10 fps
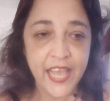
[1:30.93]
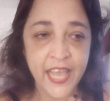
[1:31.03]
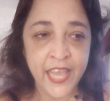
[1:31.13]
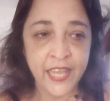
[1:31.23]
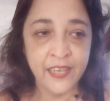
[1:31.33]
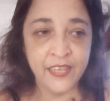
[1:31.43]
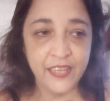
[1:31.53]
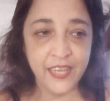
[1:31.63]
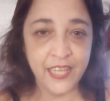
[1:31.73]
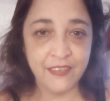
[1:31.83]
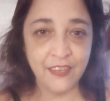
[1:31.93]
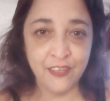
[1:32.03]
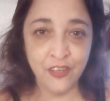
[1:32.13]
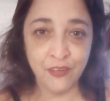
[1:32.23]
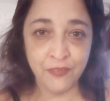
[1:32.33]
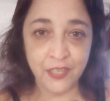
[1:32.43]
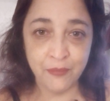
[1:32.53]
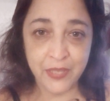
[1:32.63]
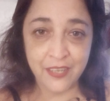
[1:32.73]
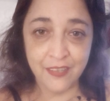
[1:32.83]
And it's
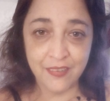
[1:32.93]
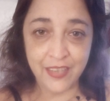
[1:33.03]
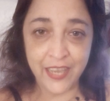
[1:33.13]
unnerving because